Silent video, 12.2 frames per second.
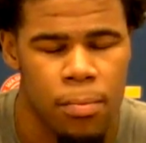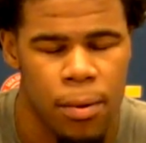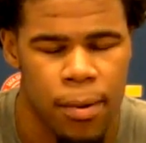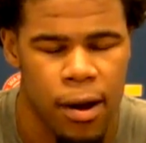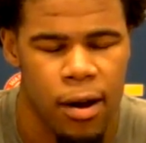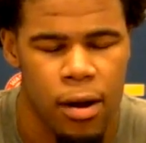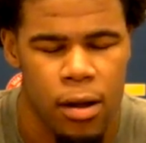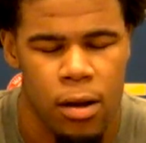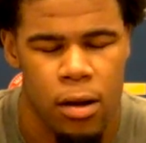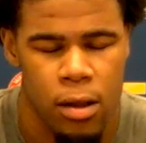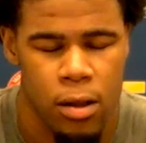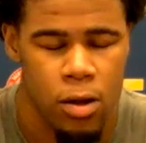prepare
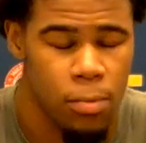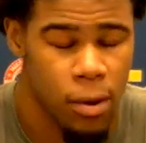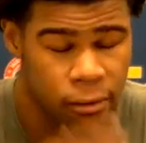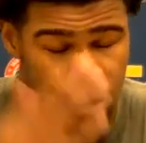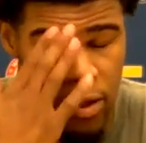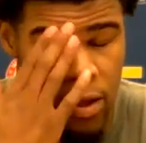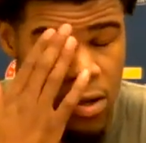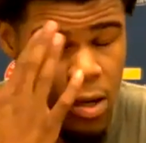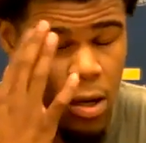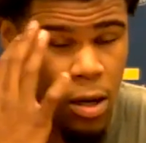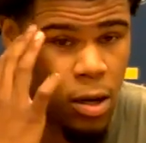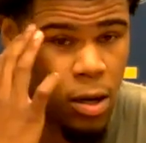a little bit for this
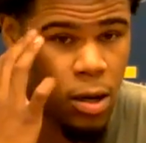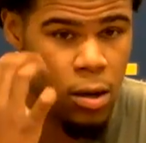uh,